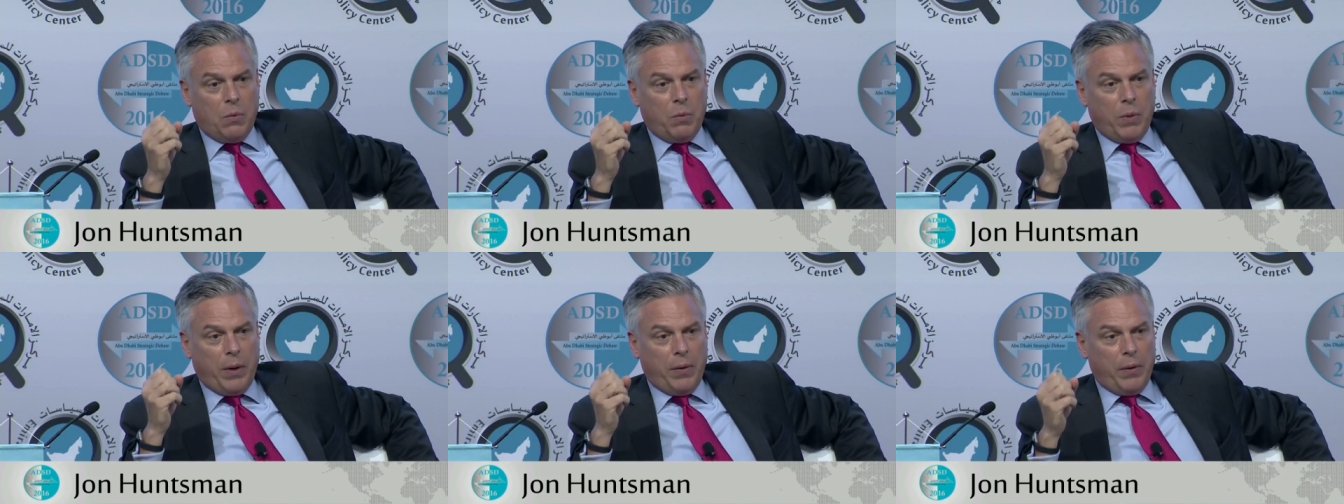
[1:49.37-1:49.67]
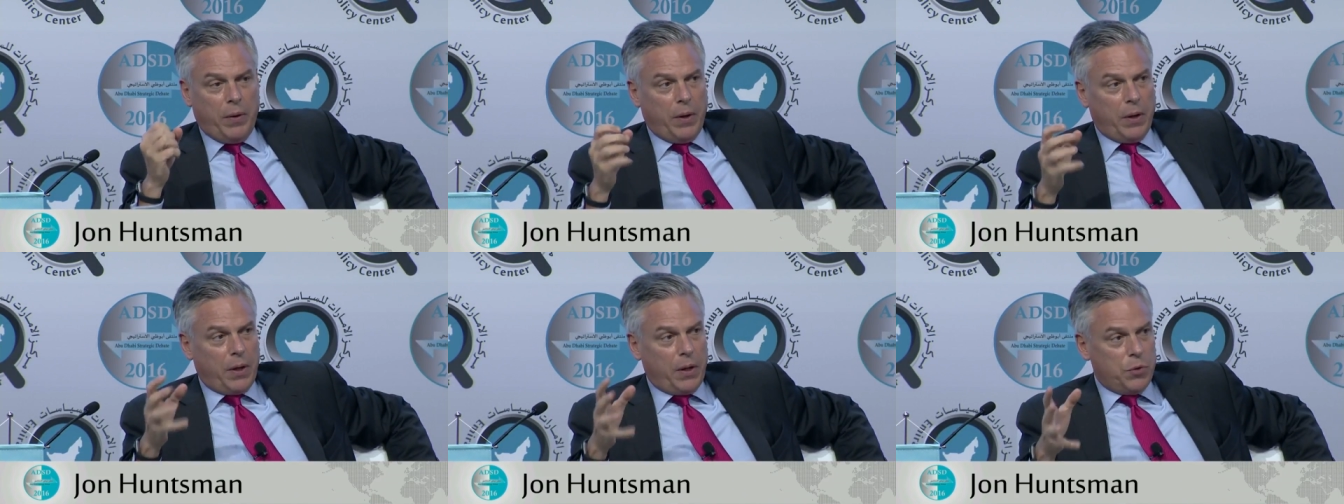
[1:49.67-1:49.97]

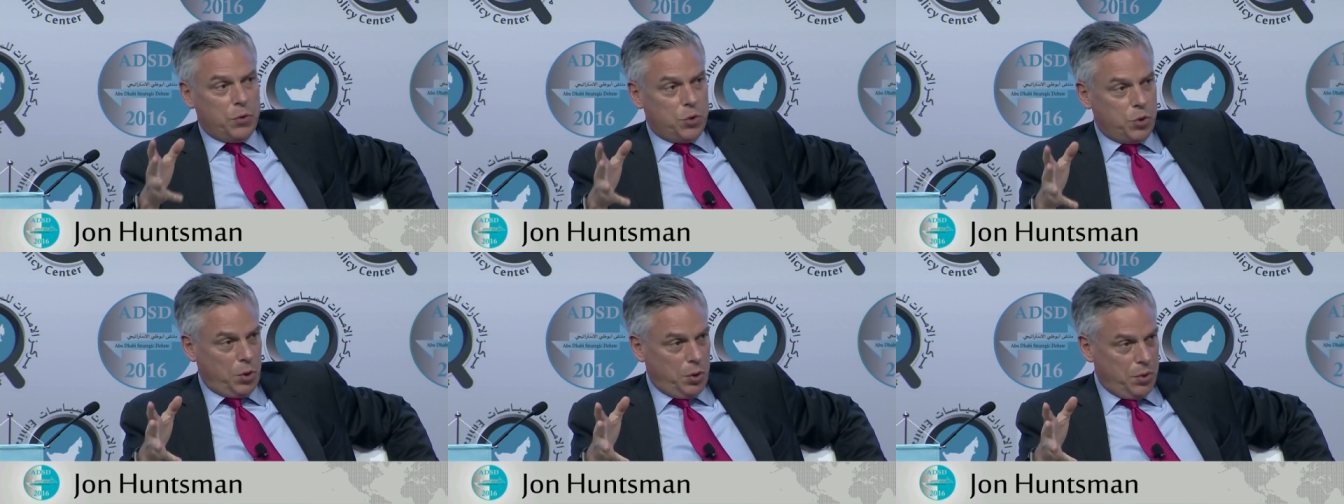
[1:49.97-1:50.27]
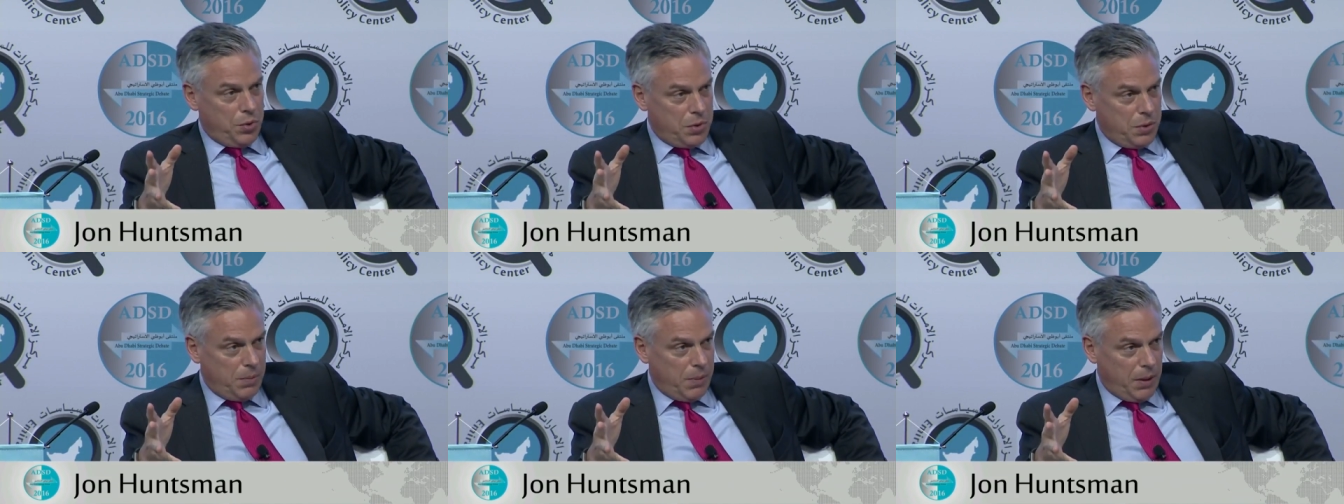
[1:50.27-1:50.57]
where there are
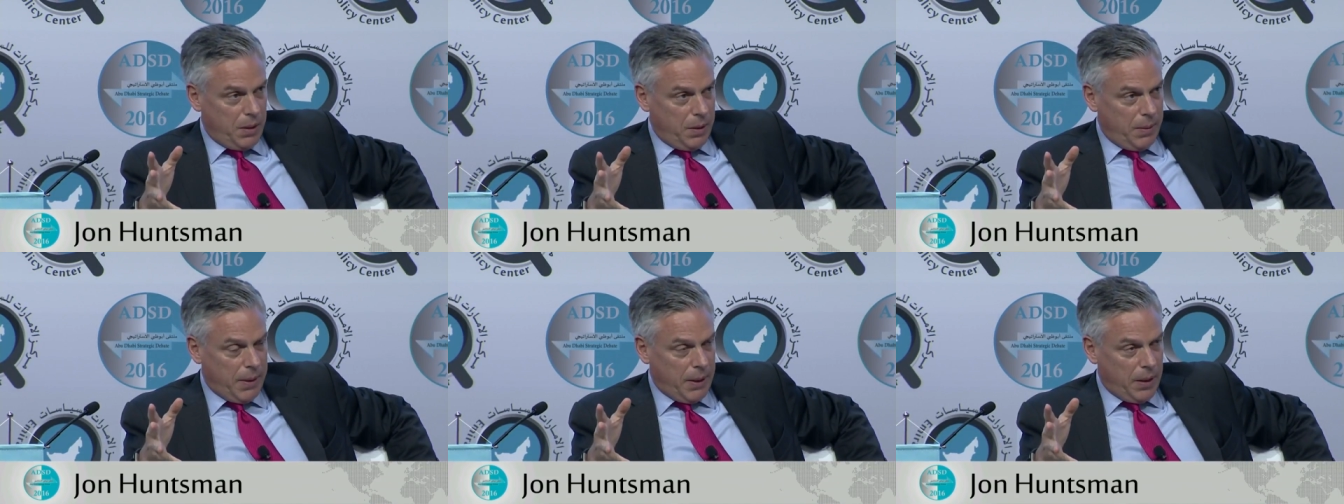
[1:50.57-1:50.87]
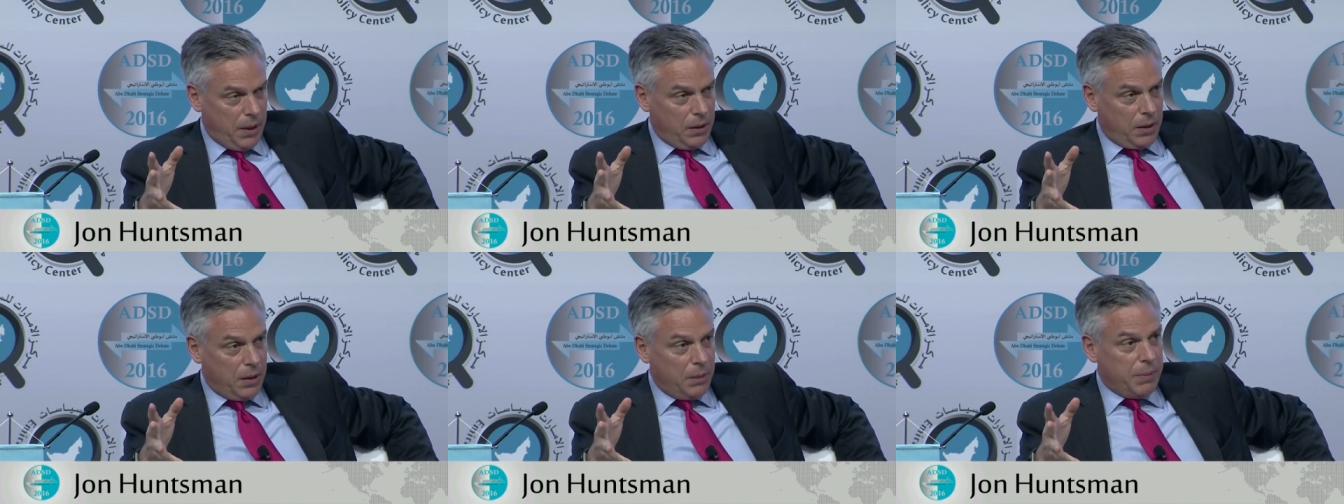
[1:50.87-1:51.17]
concerns among the
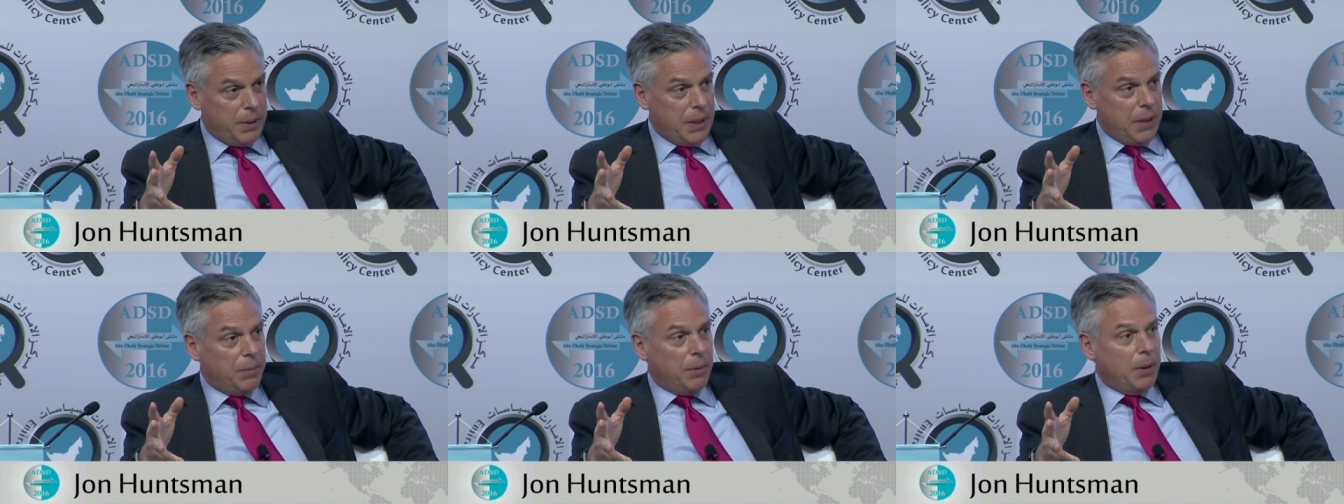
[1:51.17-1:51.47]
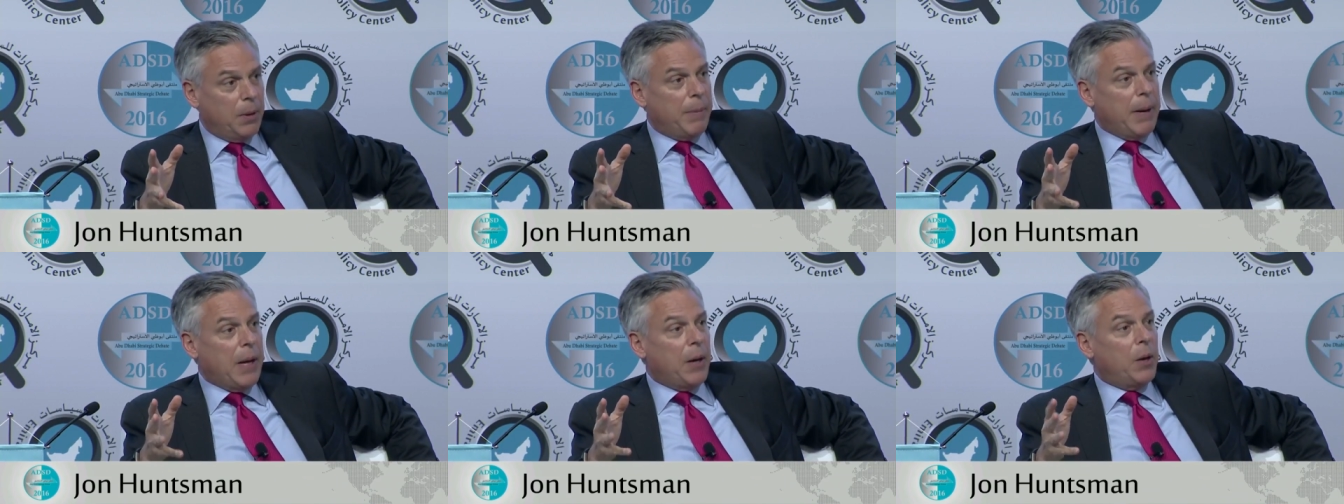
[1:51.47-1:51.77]
American
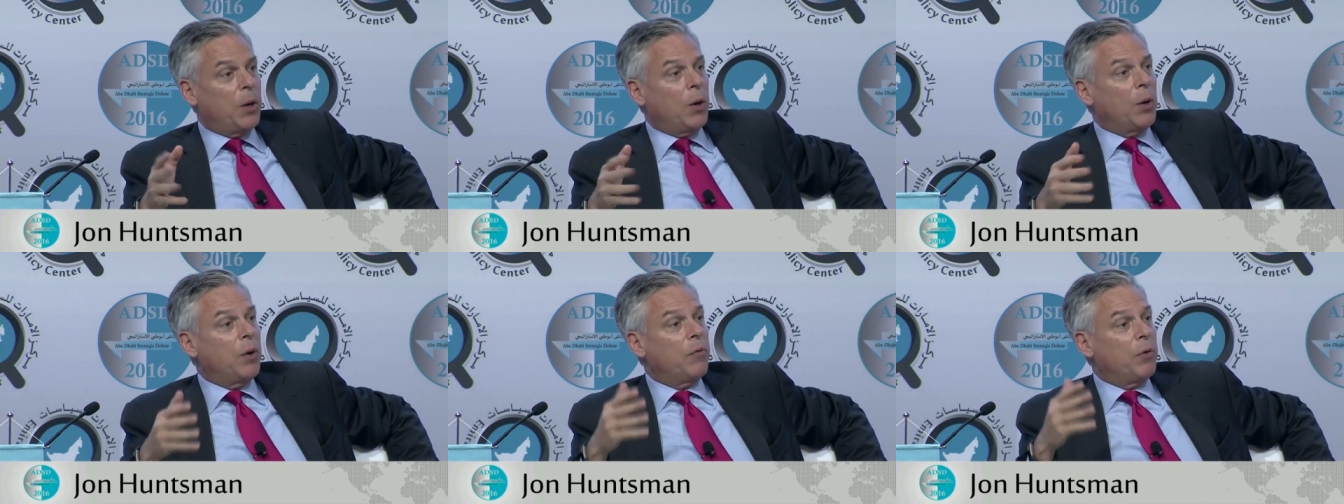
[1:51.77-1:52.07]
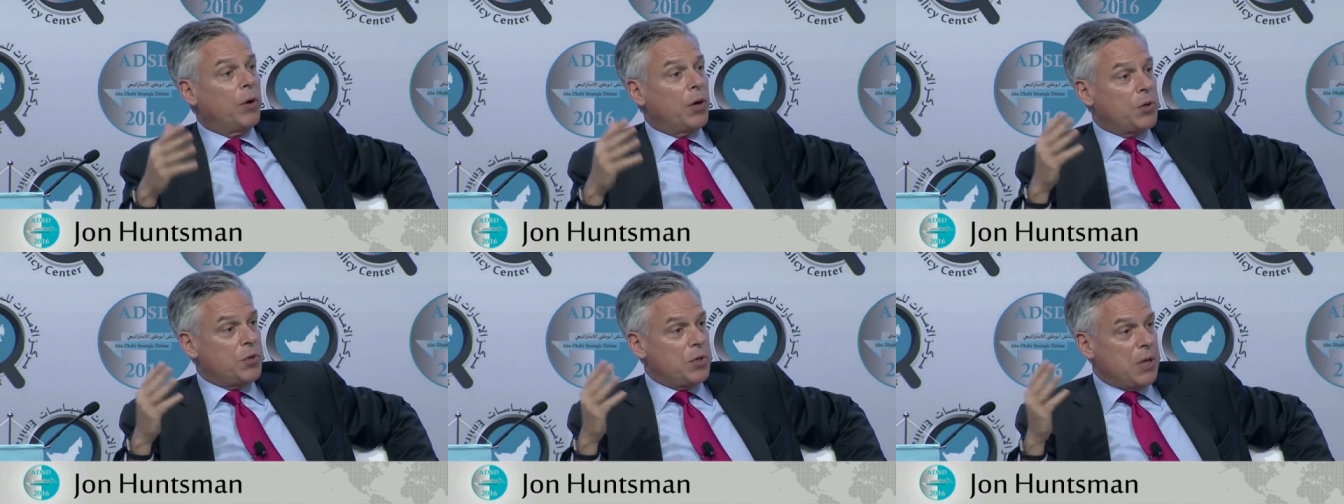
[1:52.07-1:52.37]
people about our
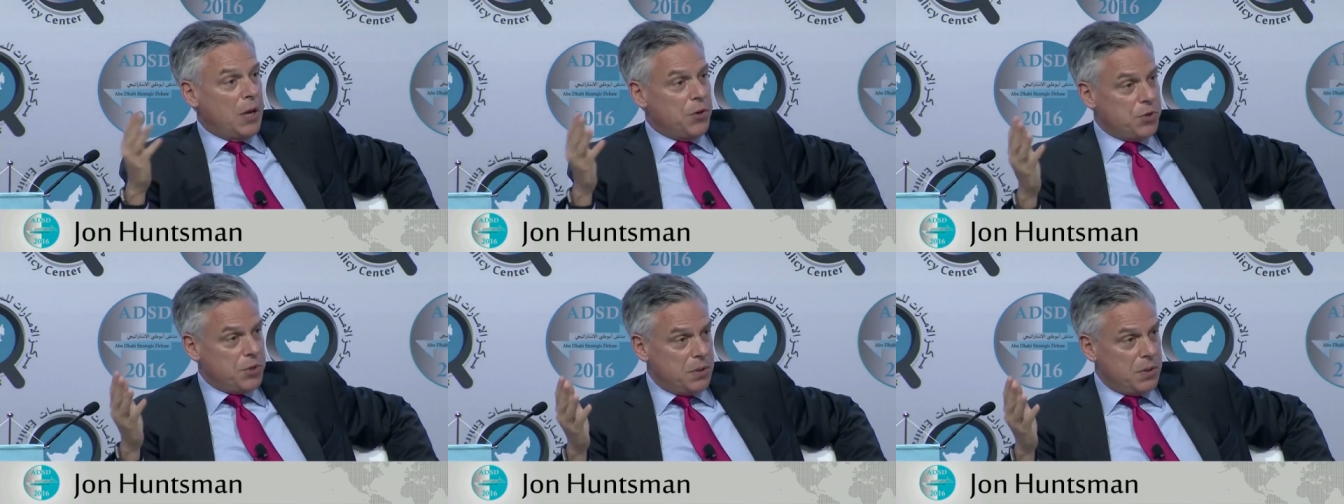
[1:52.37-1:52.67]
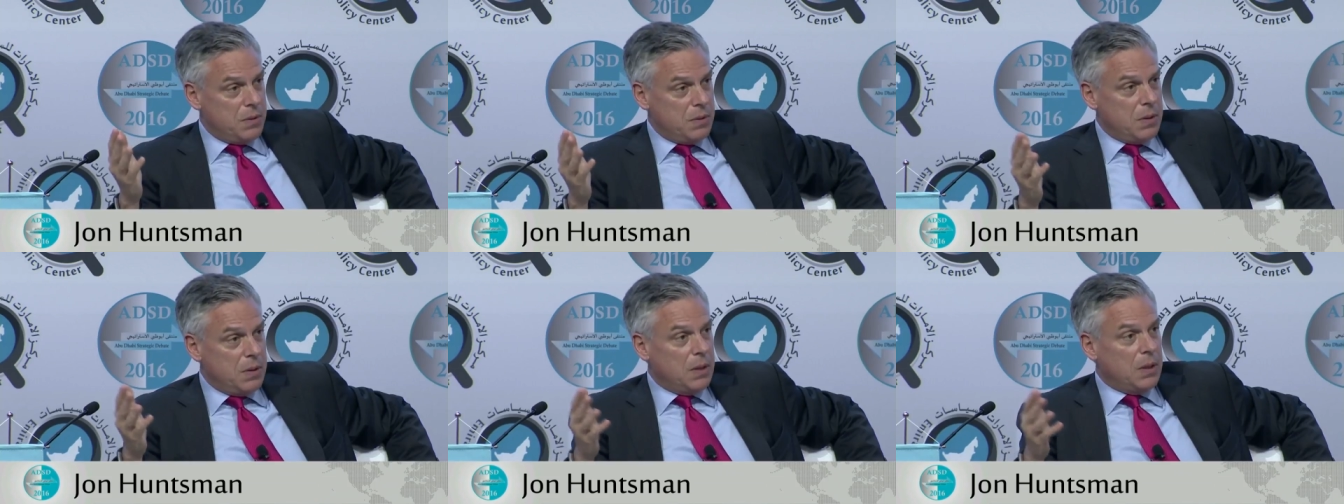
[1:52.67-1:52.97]

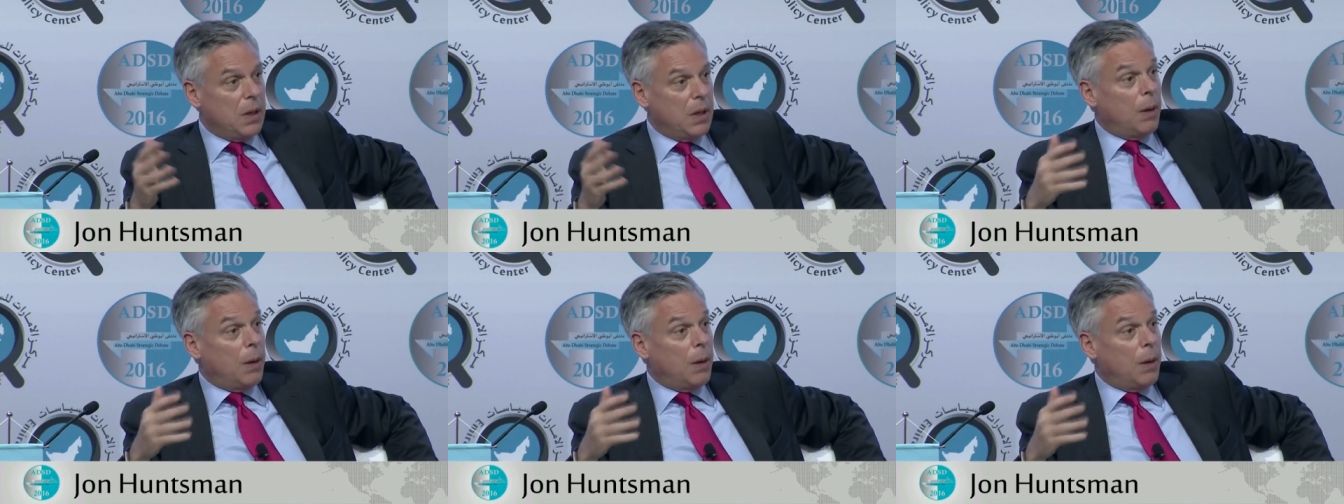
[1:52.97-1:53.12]
overextension